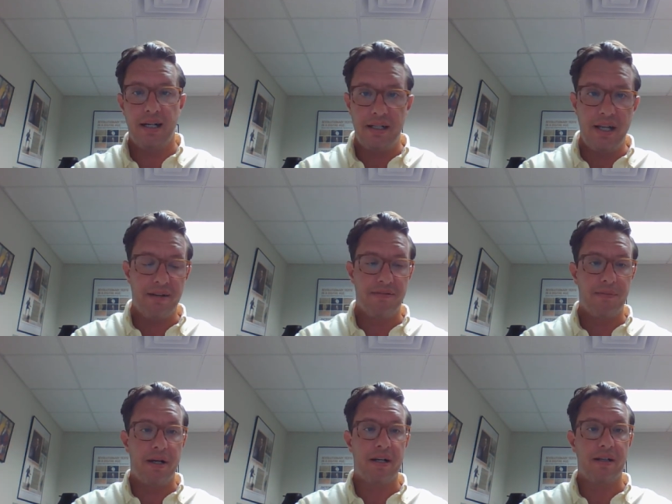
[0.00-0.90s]
Native
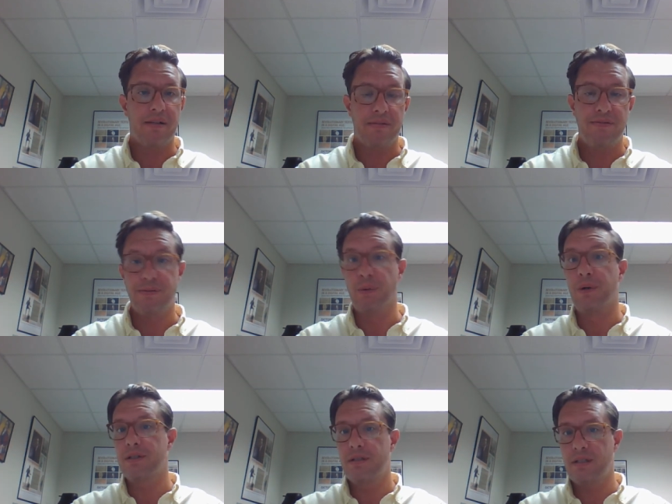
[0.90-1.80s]
American
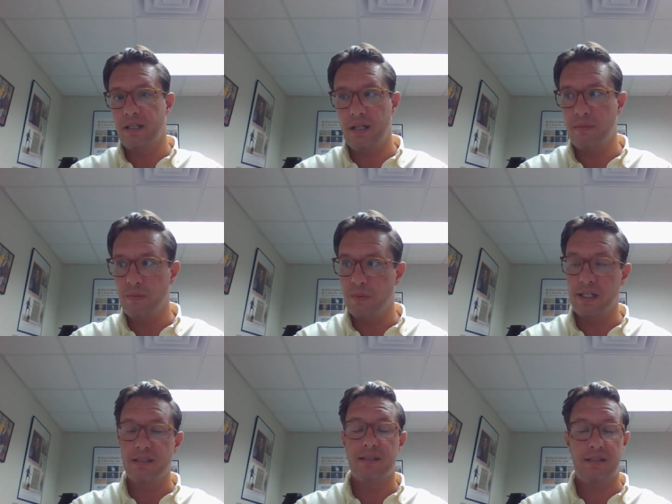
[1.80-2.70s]
force in what
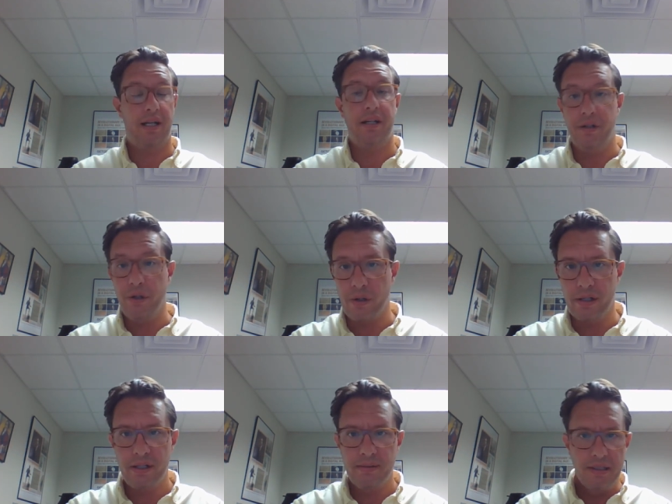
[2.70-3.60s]
is today New
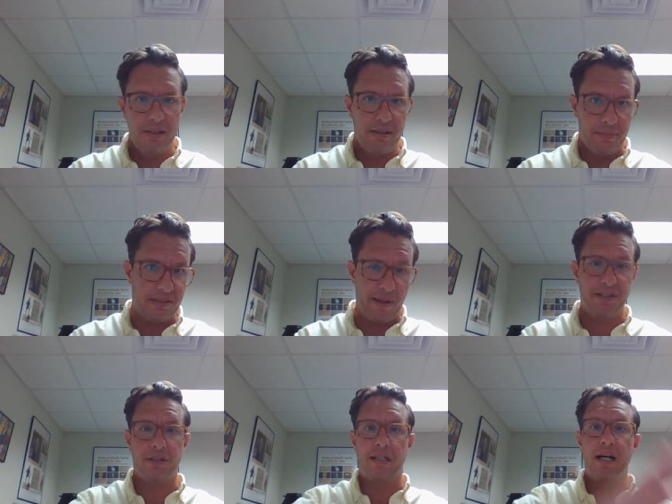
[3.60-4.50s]
York,
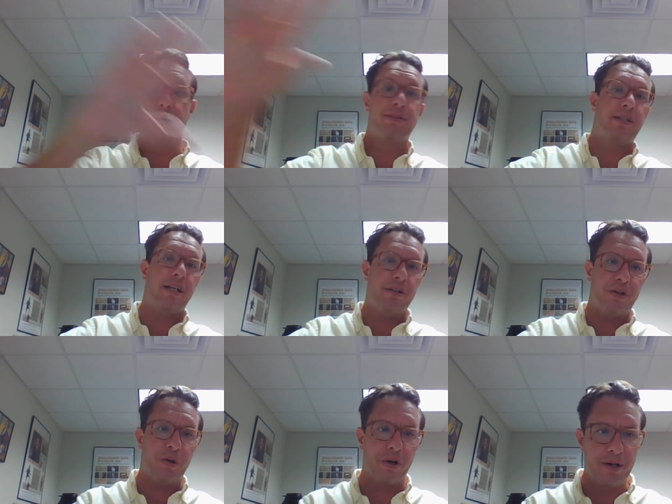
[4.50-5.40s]
especially upstate
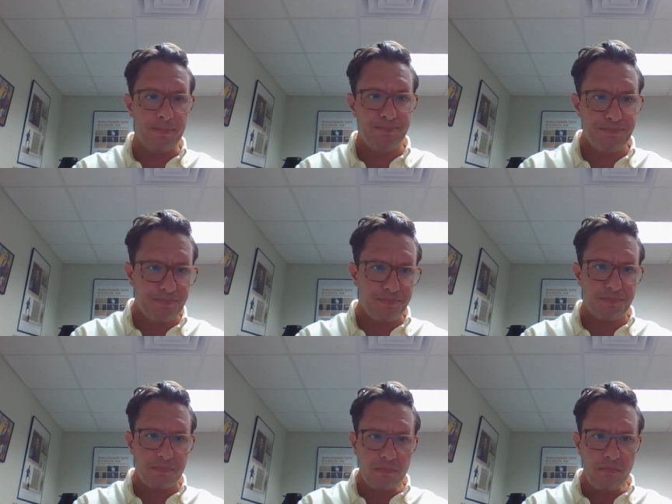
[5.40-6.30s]
New York.
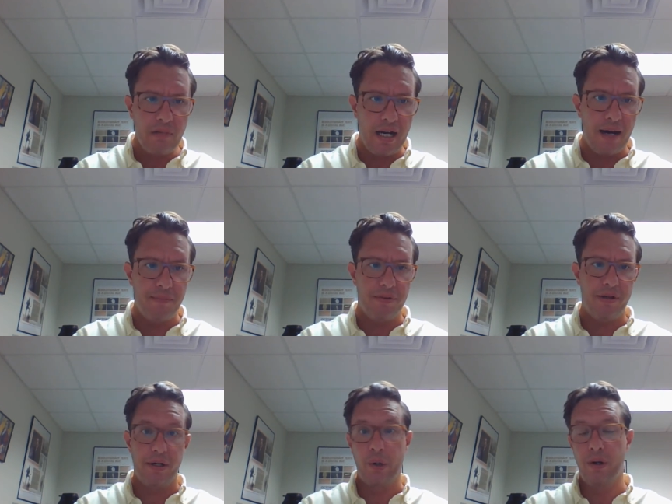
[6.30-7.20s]
The
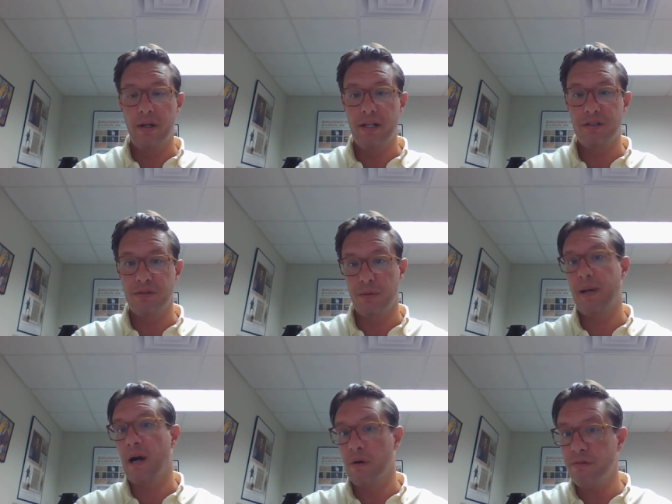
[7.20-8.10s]
Iroquois nations were
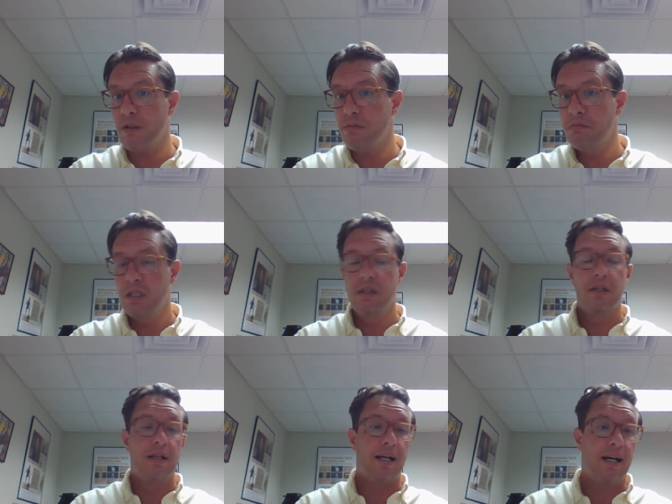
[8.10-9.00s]
powerful,
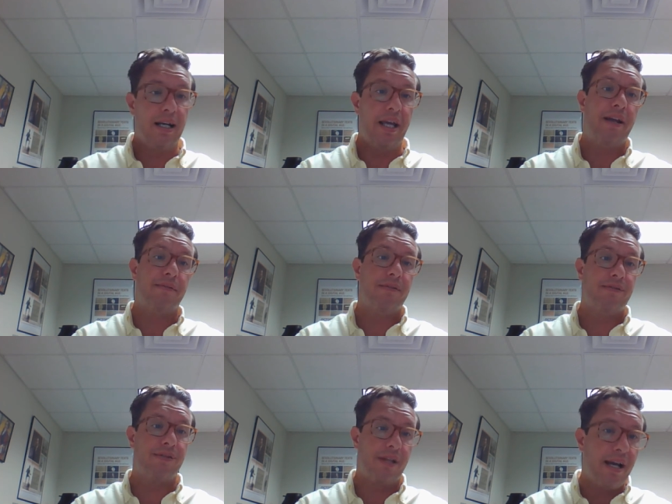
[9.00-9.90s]
and
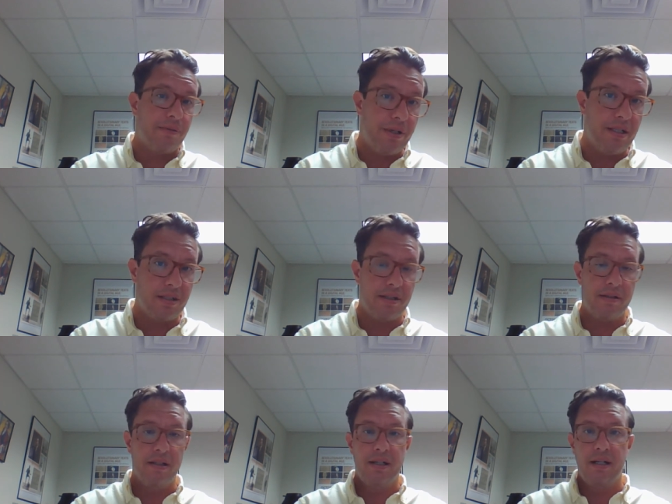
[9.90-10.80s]
for that
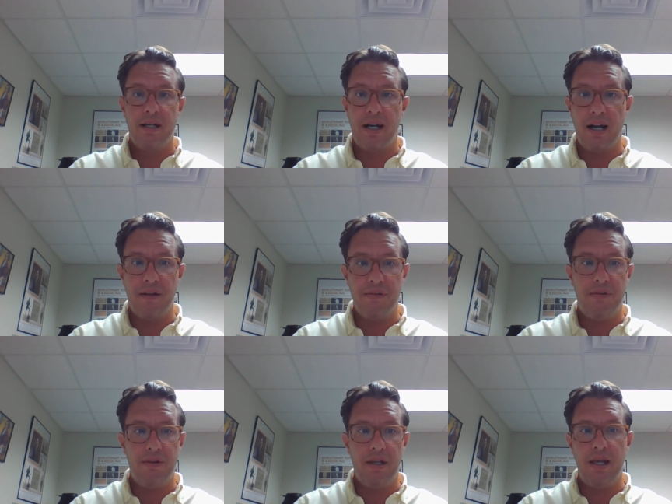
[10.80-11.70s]
reason,
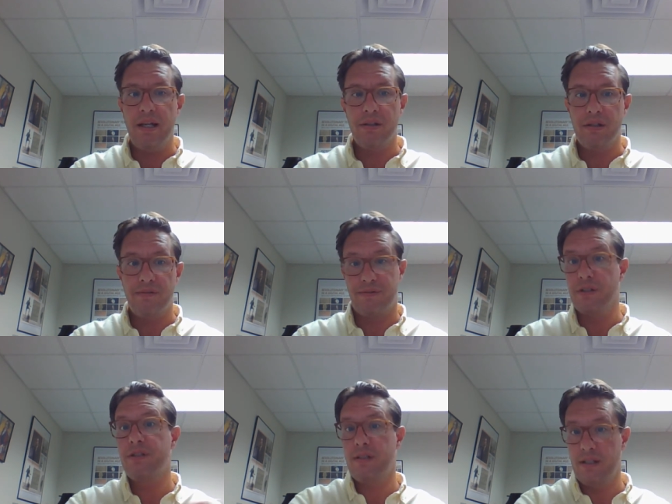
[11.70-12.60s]

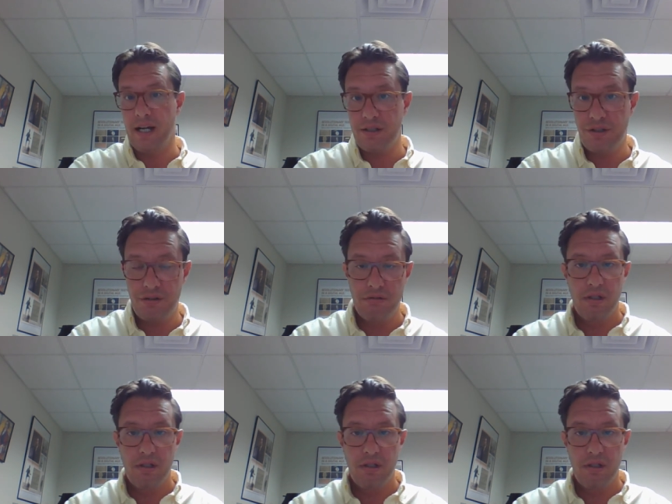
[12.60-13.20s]
the Dutch,